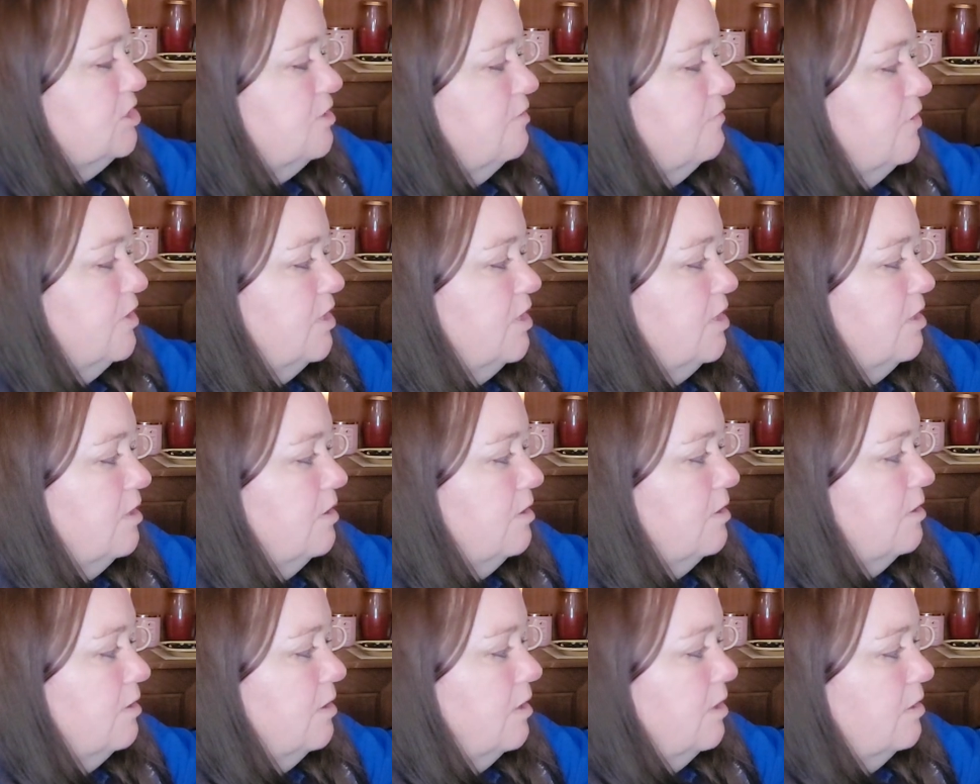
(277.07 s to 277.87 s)
every
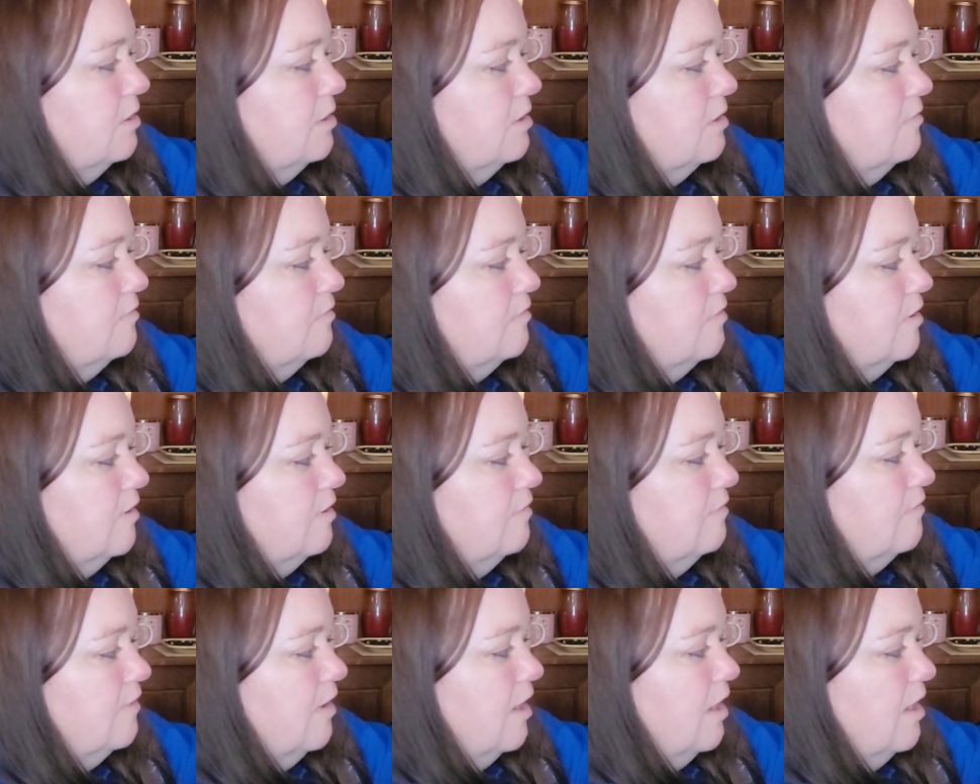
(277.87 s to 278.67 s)
year, and this
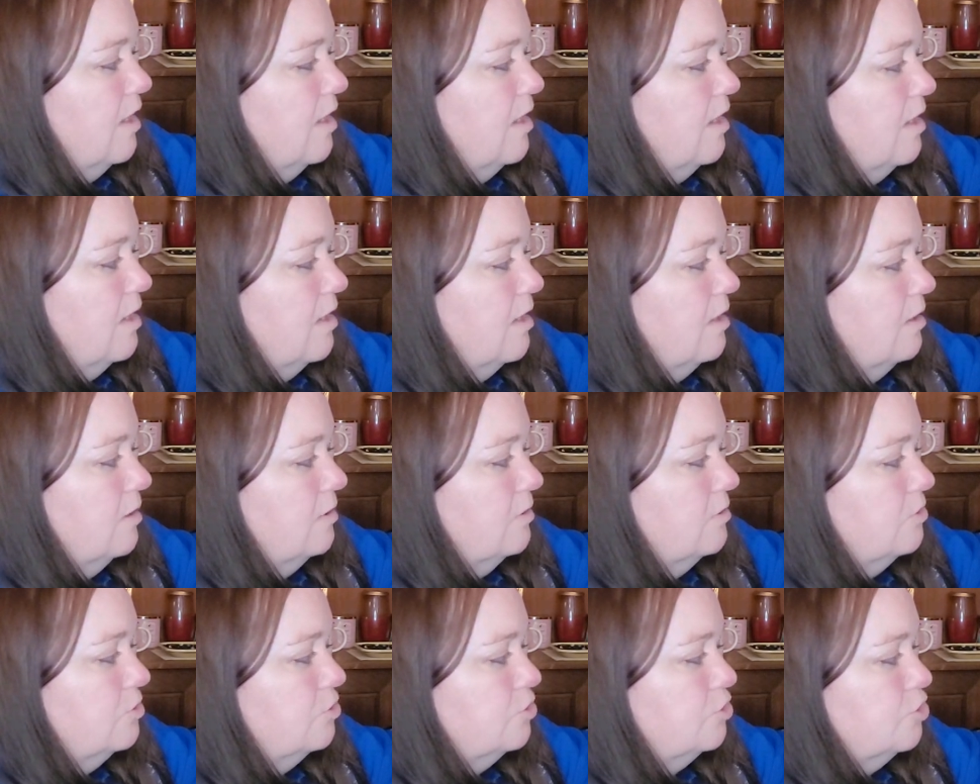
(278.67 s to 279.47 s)
is a
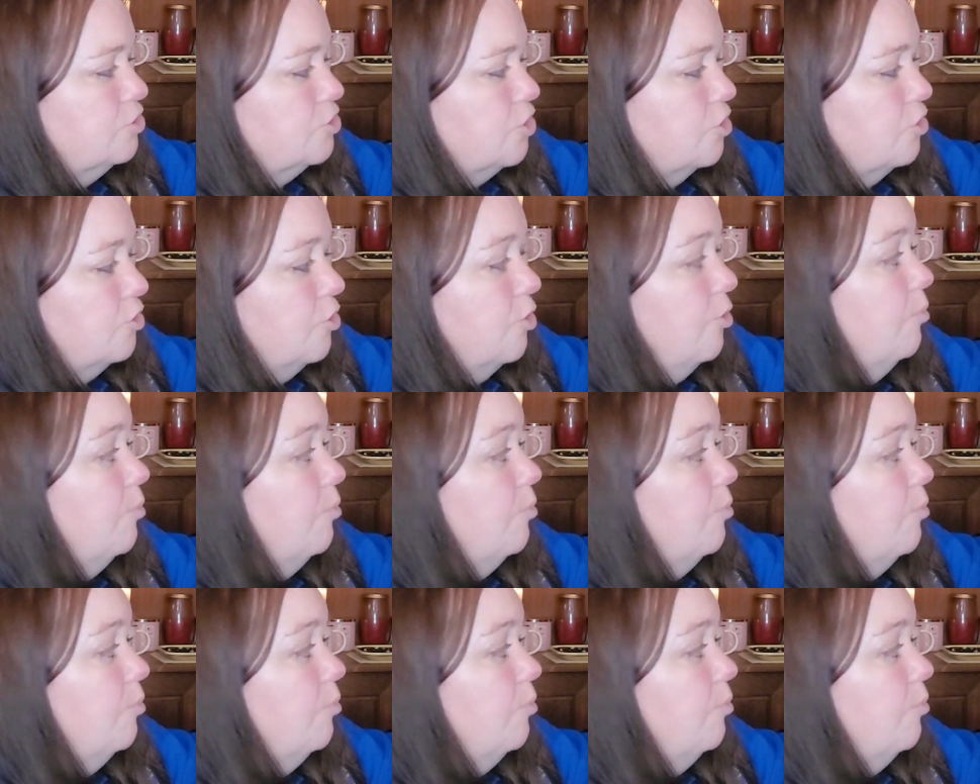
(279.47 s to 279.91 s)
journal